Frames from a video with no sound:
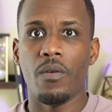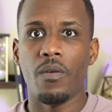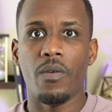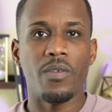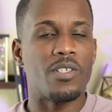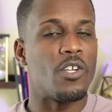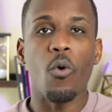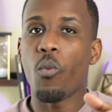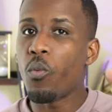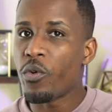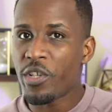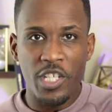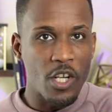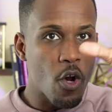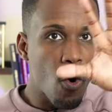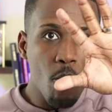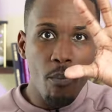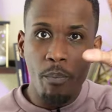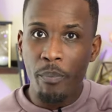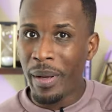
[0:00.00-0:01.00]
There's no, there's
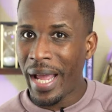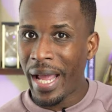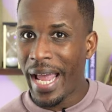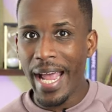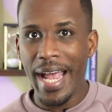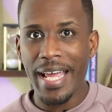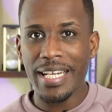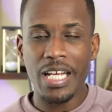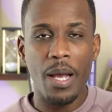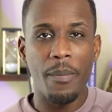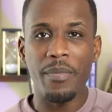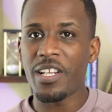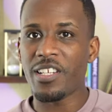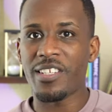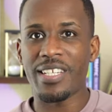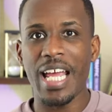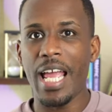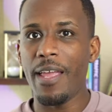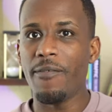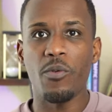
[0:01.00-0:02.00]
no band coming to
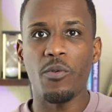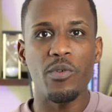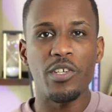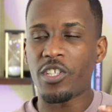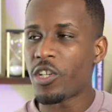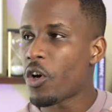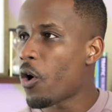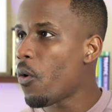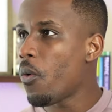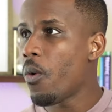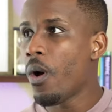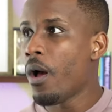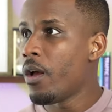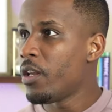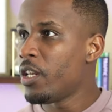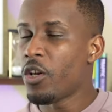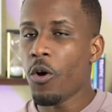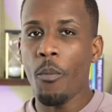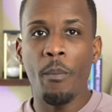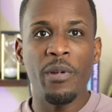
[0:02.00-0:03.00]
save you. There's no
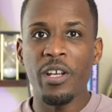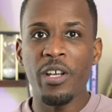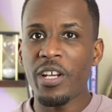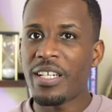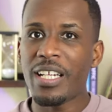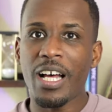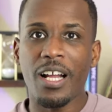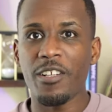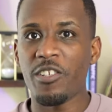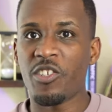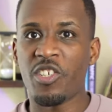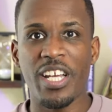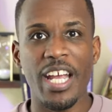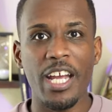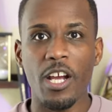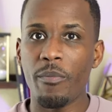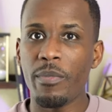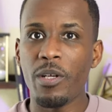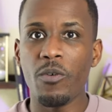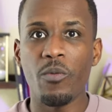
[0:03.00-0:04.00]
you know million dollar
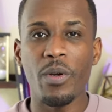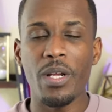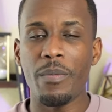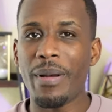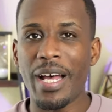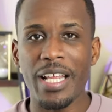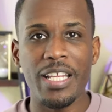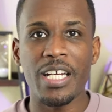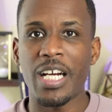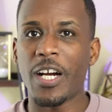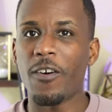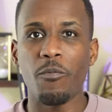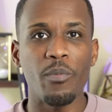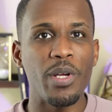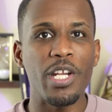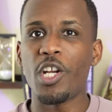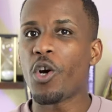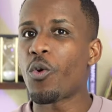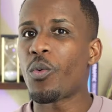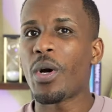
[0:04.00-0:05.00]
check gonna be written by the
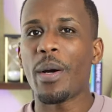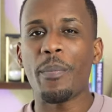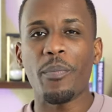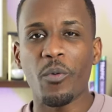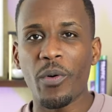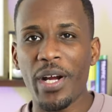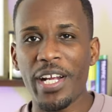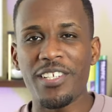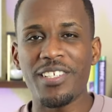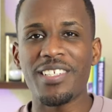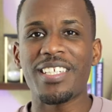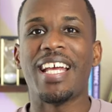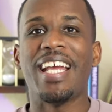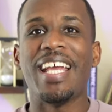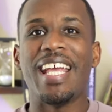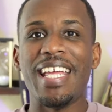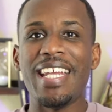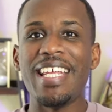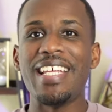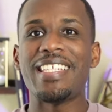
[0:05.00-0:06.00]
government. No reparations.
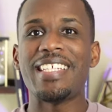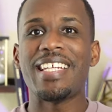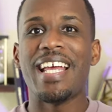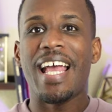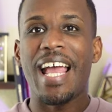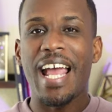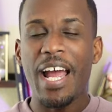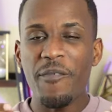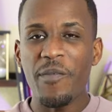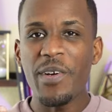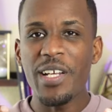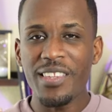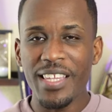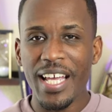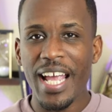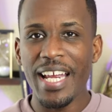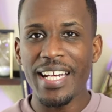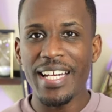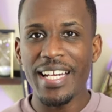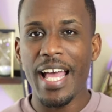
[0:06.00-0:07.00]
It is
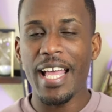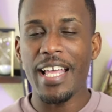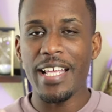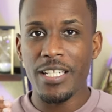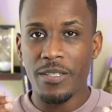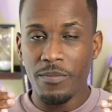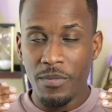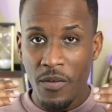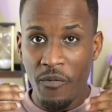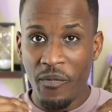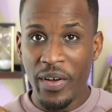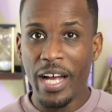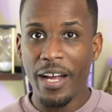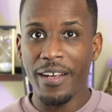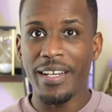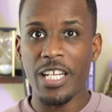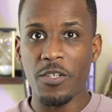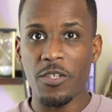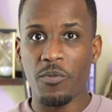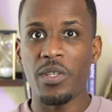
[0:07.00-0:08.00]
everything that is the
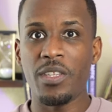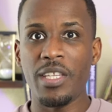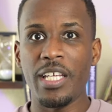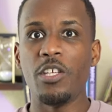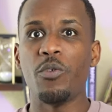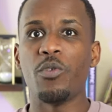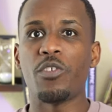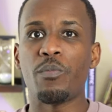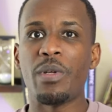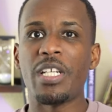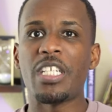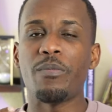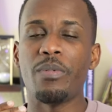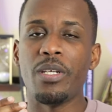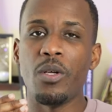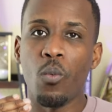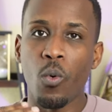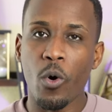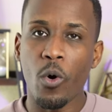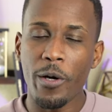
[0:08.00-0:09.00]
value that's within you is meant to
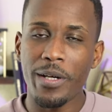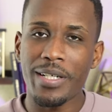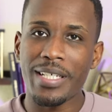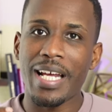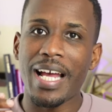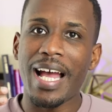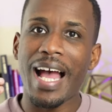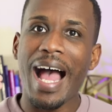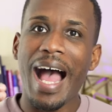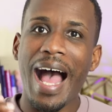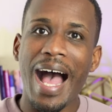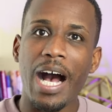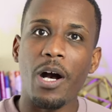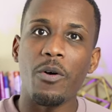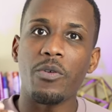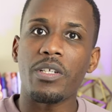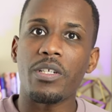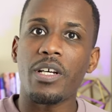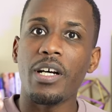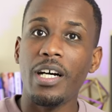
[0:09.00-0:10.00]
be worked
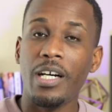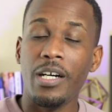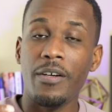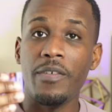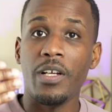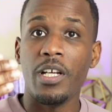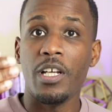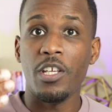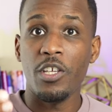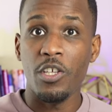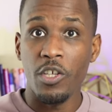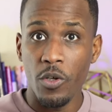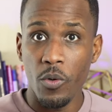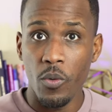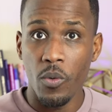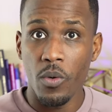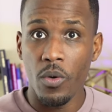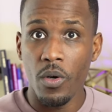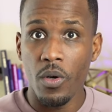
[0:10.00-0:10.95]
out of you.